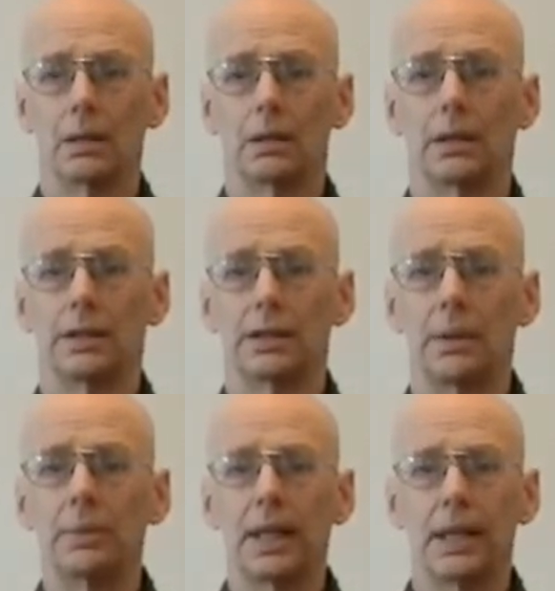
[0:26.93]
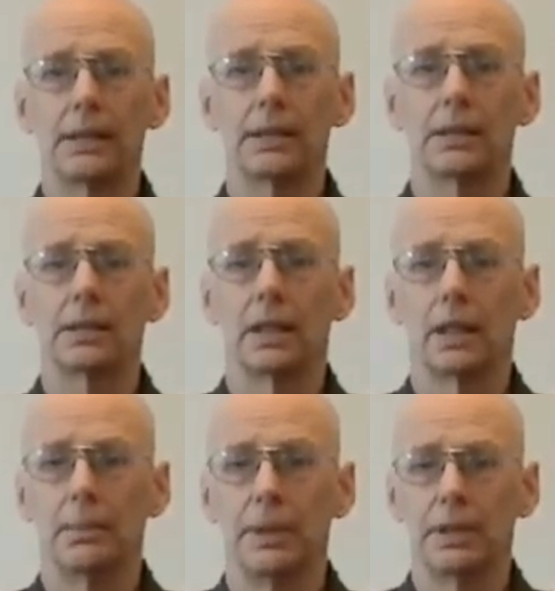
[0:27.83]
In some cases it
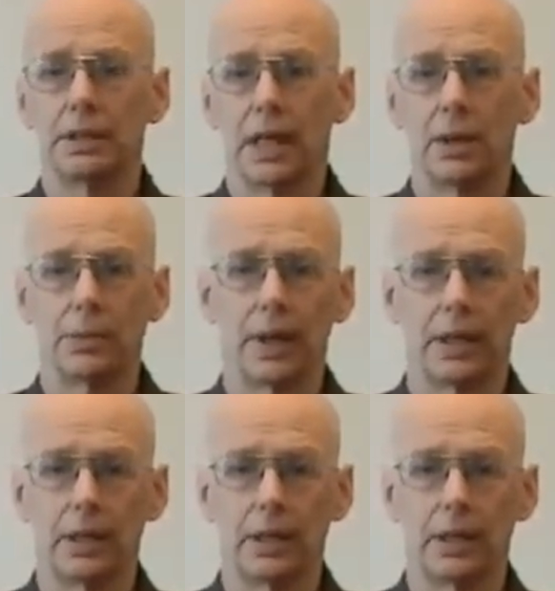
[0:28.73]
can be just outright